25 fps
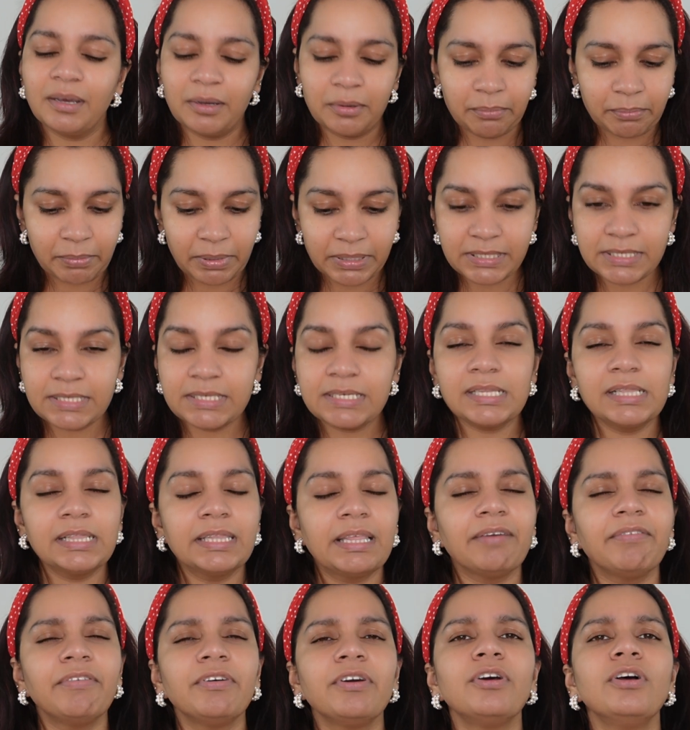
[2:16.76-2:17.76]
but still
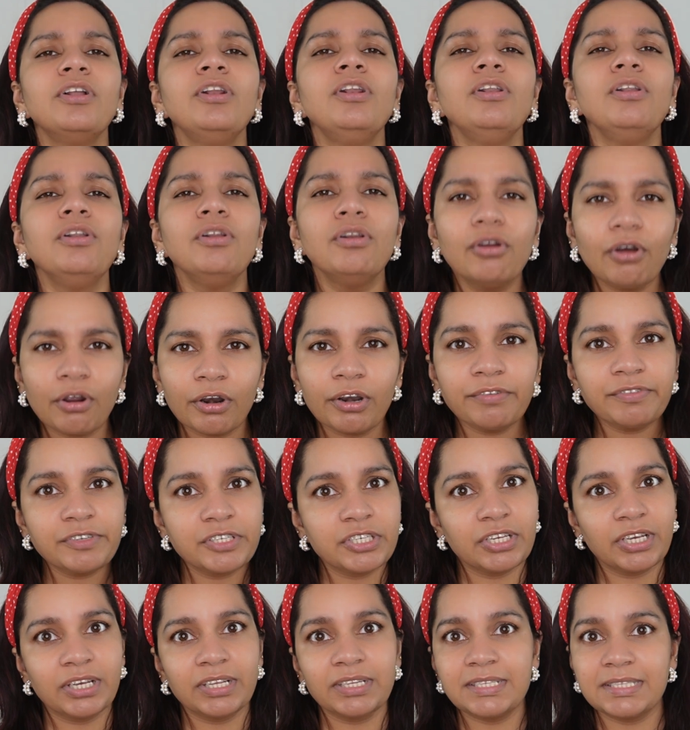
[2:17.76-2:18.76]
there were a lot of
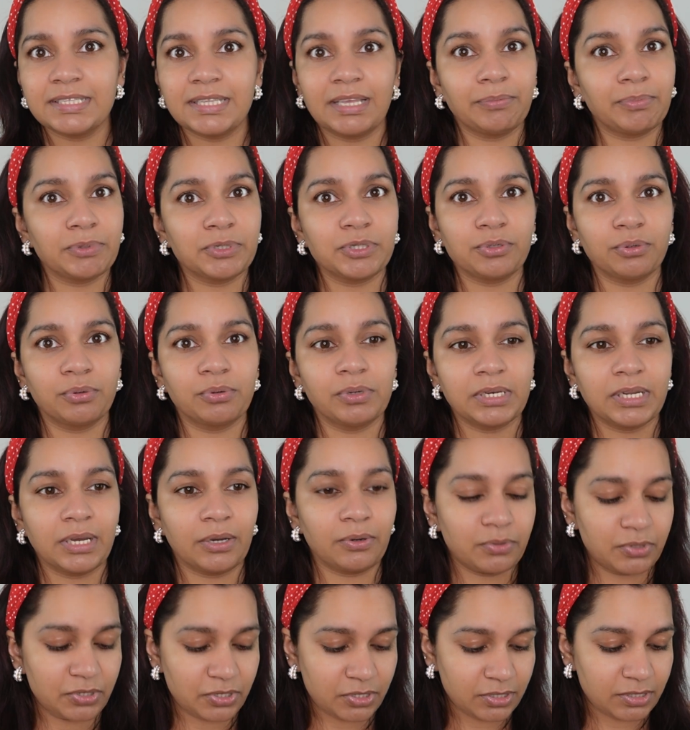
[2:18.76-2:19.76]
shades that were sold
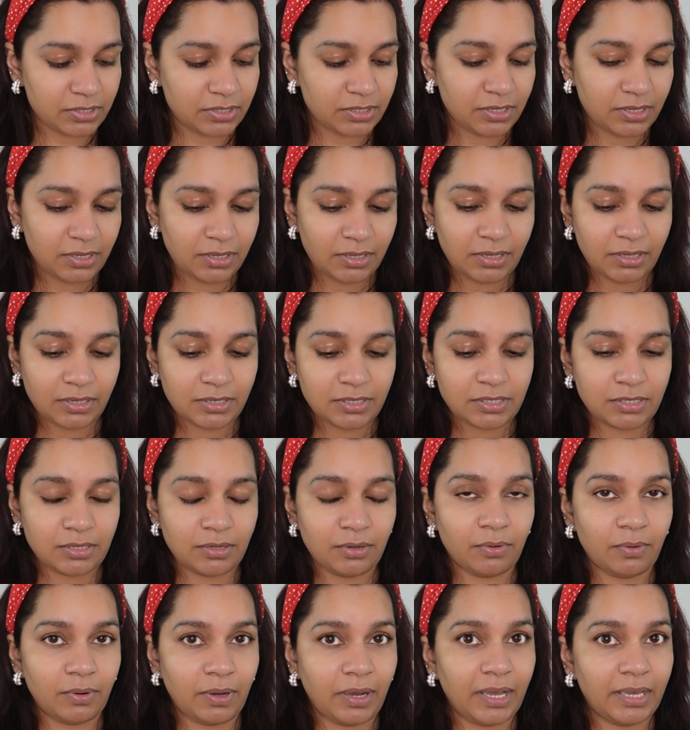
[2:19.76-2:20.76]
out.
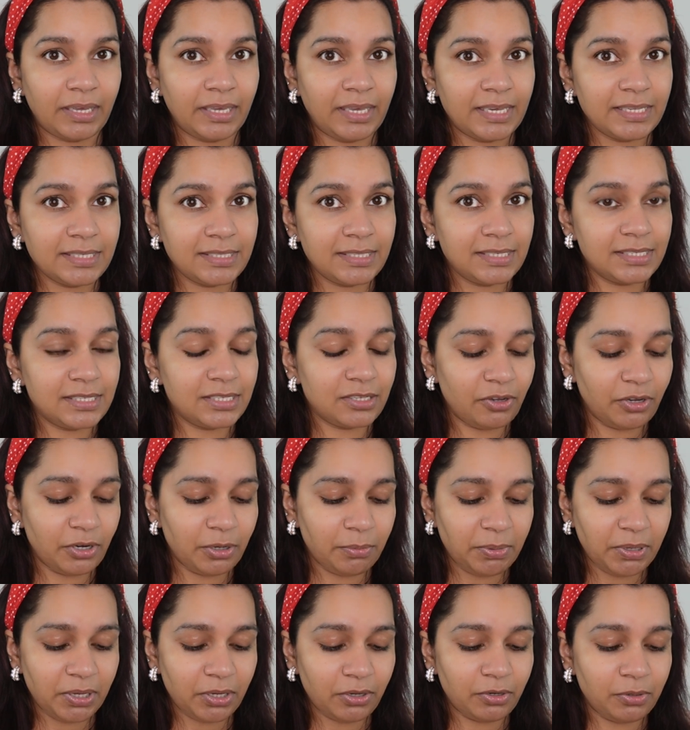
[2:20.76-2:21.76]
So I guess this is going to
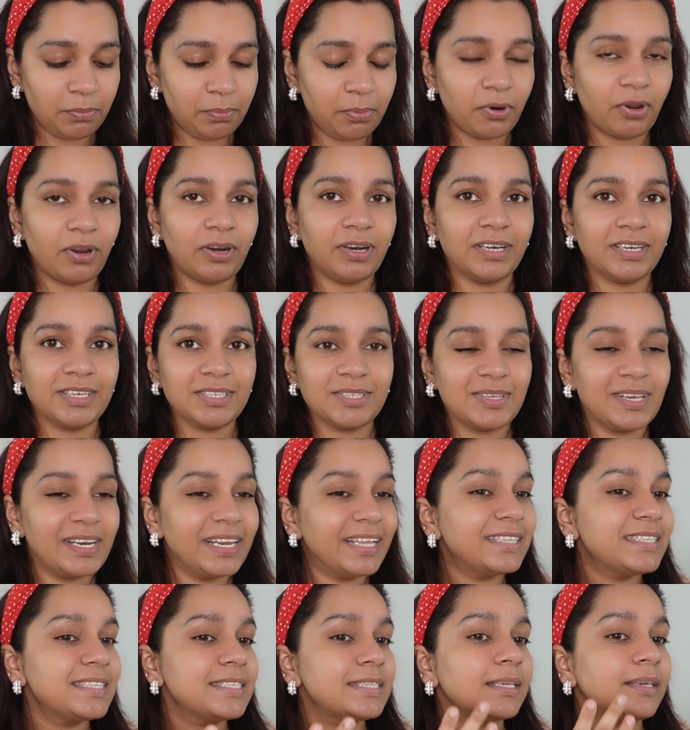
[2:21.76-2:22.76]
be a good product. So
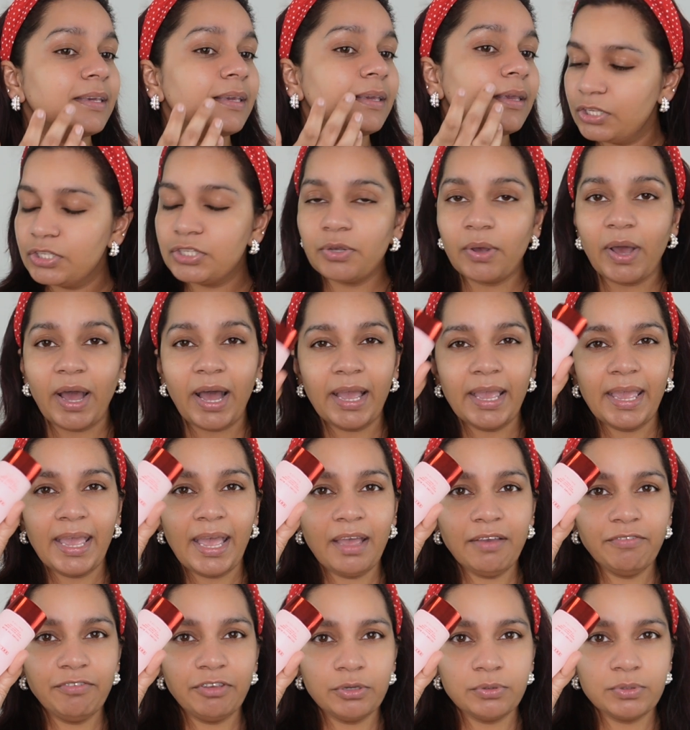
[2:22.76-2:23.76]
let's see. So I
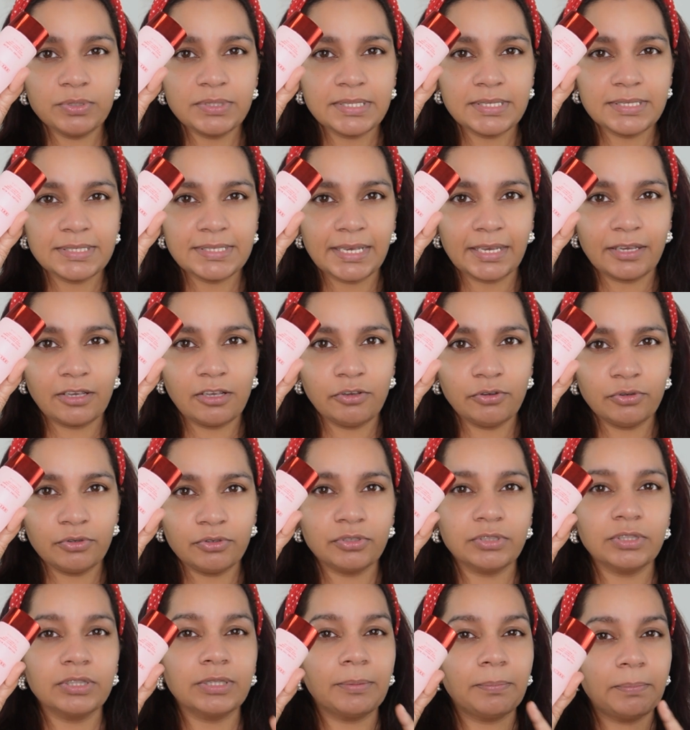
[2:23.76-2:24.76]
have used the
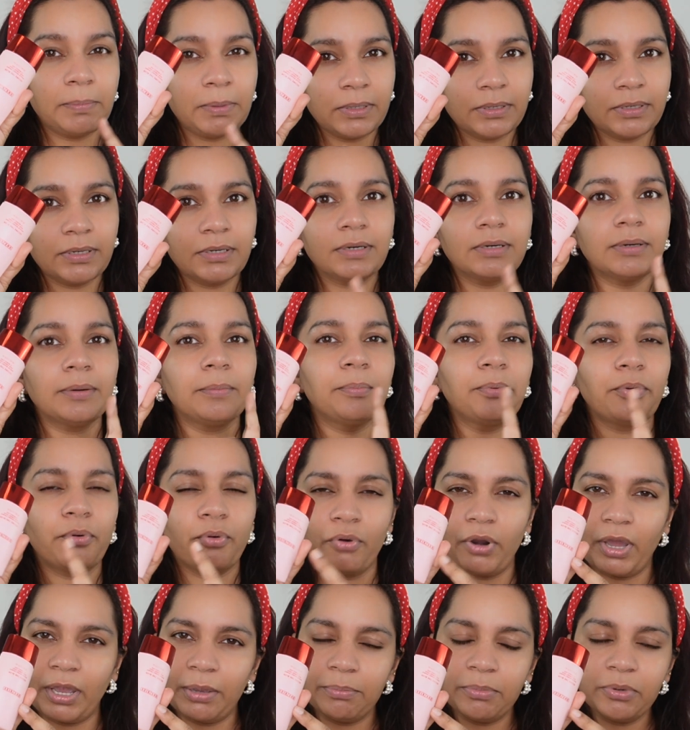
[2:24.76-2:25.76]
Secure the Blur
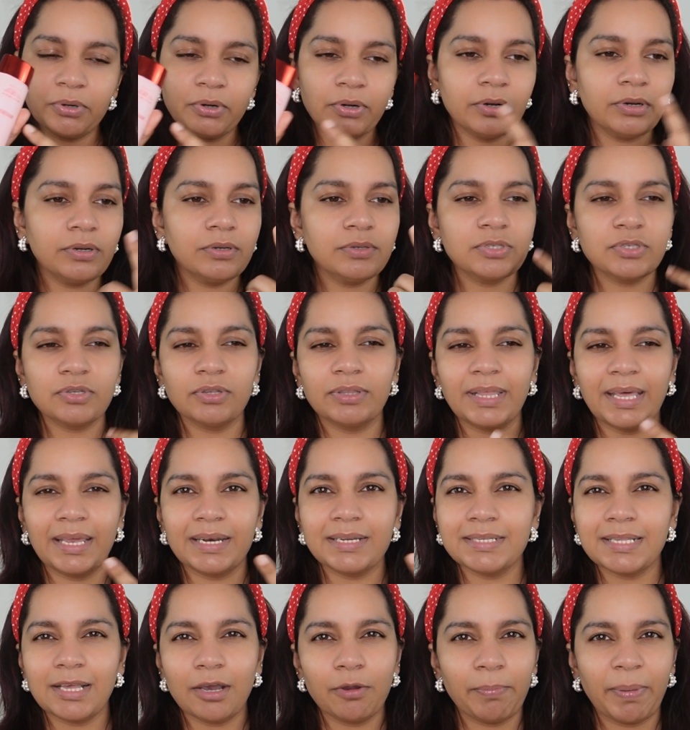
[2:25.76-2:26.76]
primer. So that
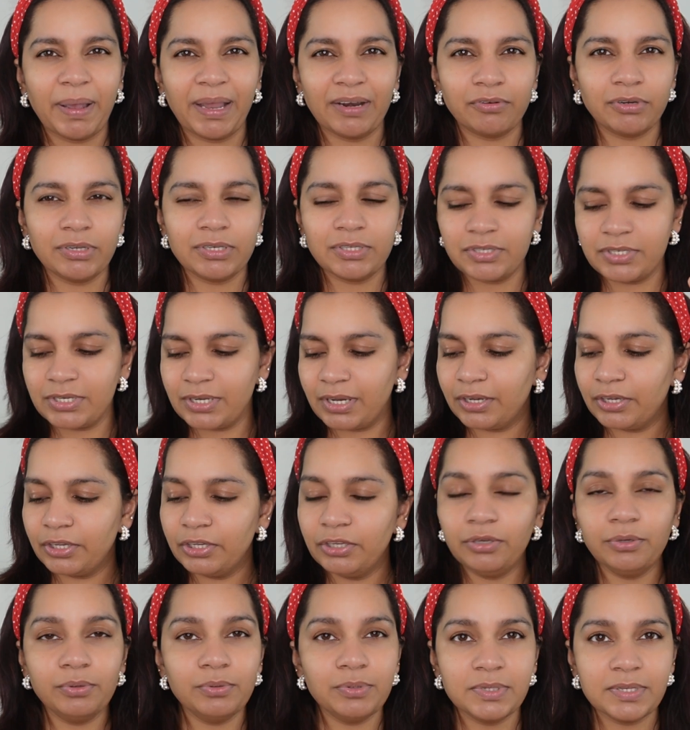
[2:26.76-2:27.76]
is how Patrick Star
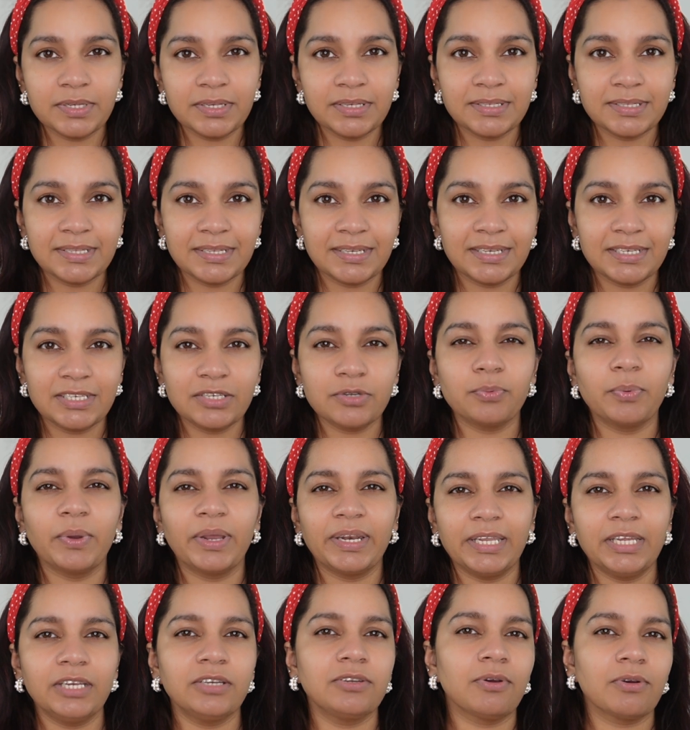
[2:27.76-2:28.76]
uses it when
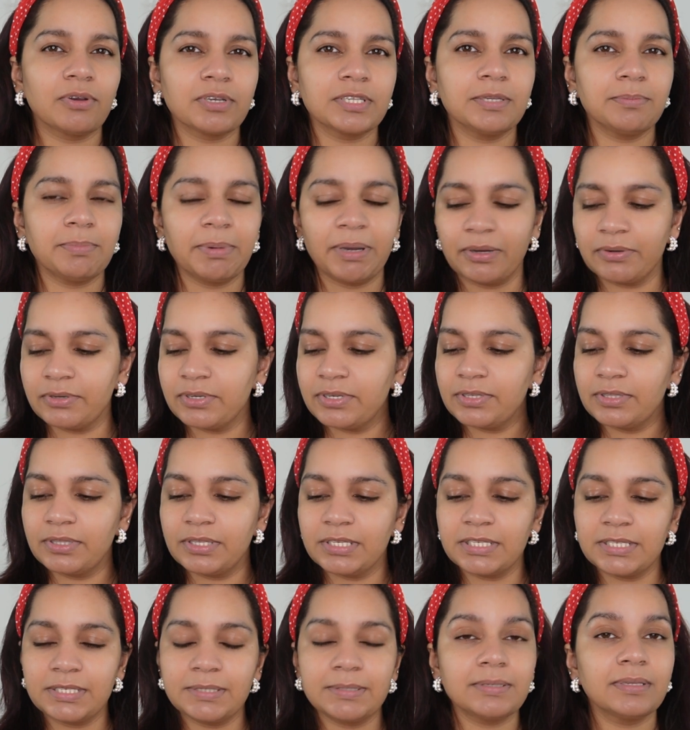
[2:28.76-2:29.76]
he talks about
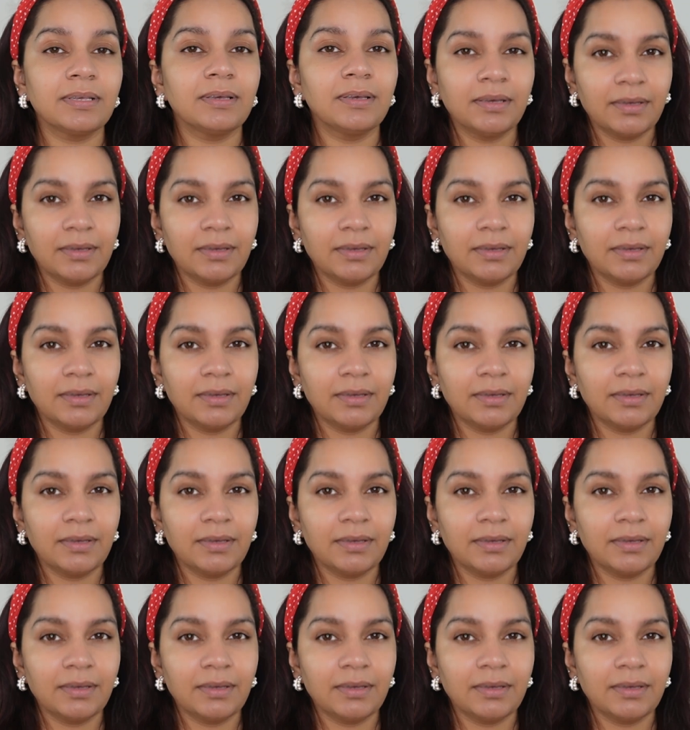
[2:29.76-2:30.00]
this